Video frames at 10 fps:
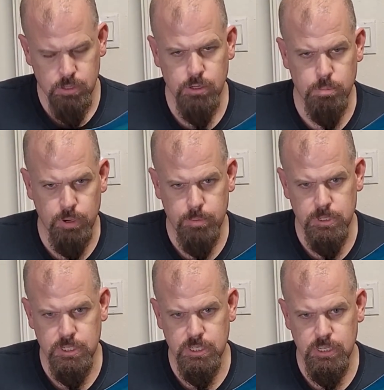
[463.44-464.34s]
you're
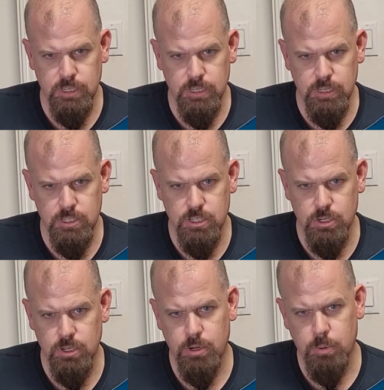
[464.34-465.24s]
probably seeing this, and
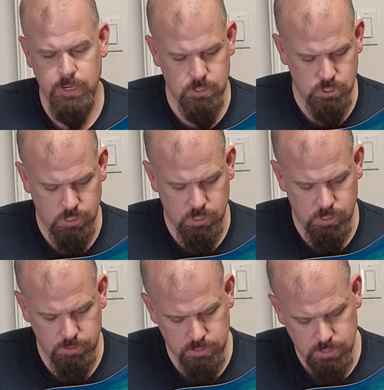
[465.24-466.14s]
you're like, wait a
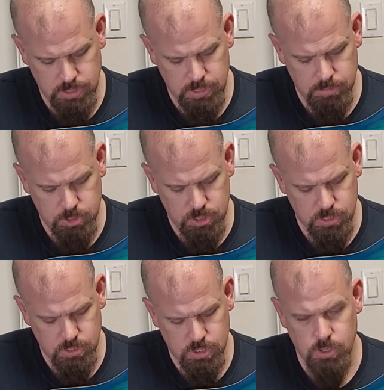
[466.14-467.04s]
second, is that
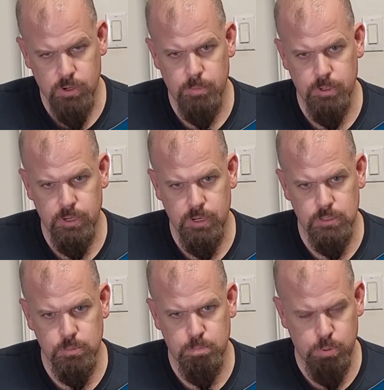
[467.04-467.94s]
EMGs? How come it
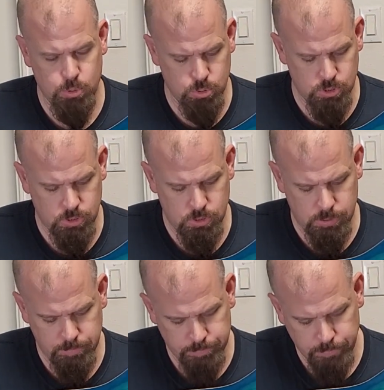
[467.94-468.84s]
has poles on it?
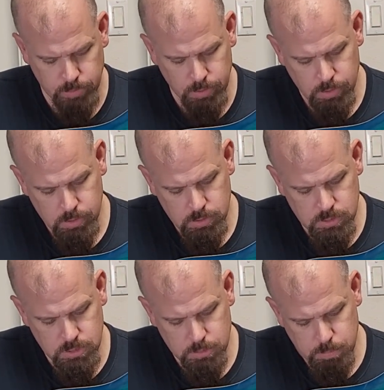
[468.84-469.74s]

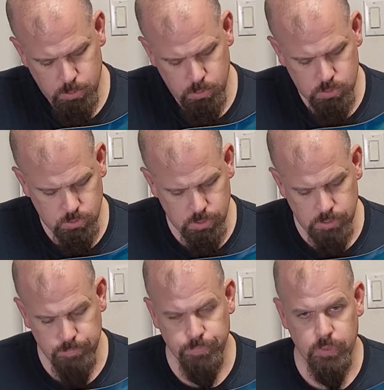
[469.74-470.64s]
6 poles on it.
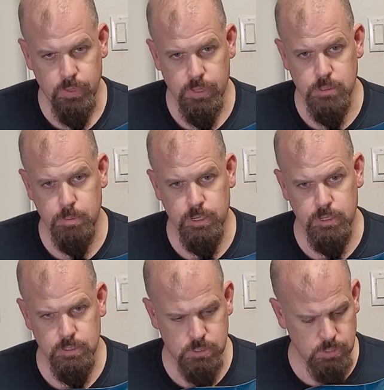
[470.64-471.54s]
That's
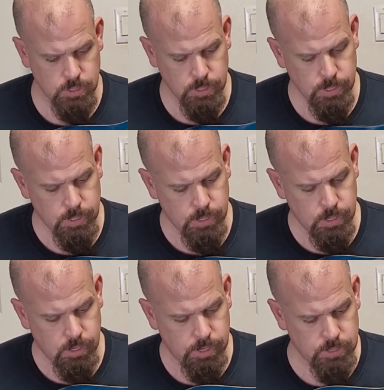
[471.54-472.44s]
because
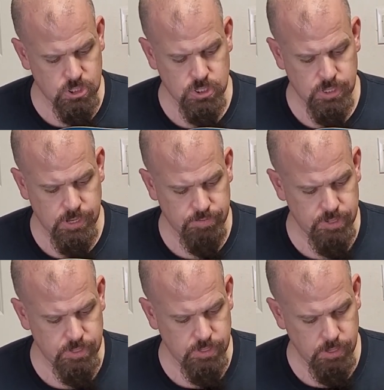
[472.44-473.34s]
I just left
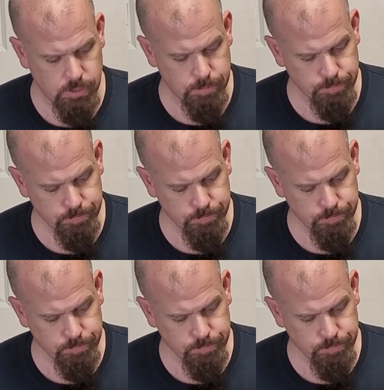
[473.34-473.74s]
it there,